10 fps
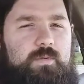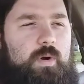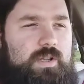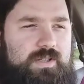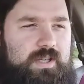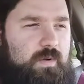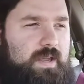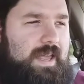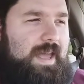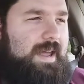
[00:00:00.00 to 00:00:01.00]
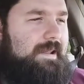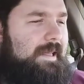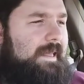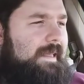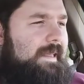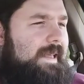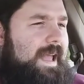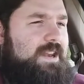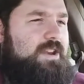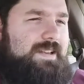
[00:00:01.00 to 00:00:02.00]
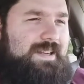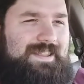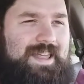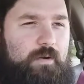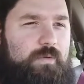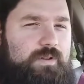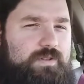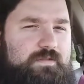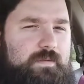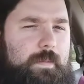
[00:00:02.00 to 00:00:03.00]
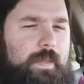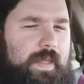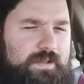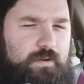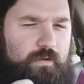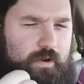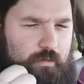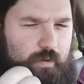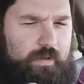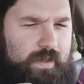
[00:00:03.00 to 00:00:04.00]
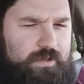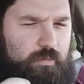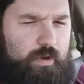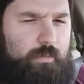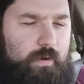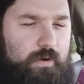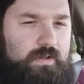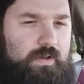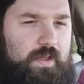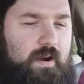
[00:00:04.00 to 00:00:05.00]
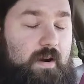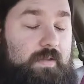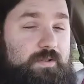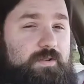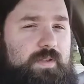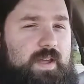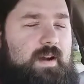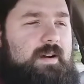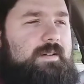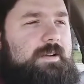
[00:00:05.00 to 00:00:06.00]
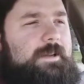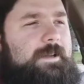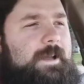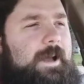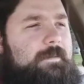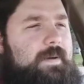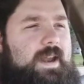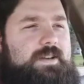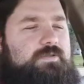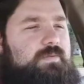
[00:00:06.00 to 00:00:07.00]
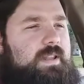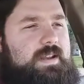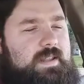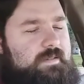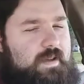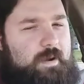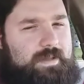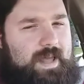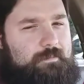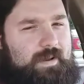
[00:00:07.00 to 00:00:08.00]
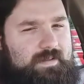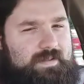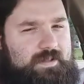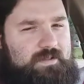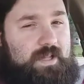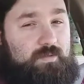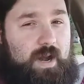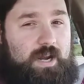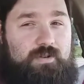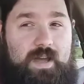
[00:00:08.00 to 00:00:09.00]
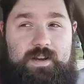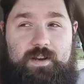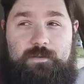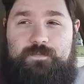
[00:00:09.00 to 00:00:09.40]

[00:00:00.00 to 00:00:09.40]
What you see is what you get, and you can get that real sense from them that that's the real person that they are, and that's who they are. And I just really identify with that because that's what I try to do.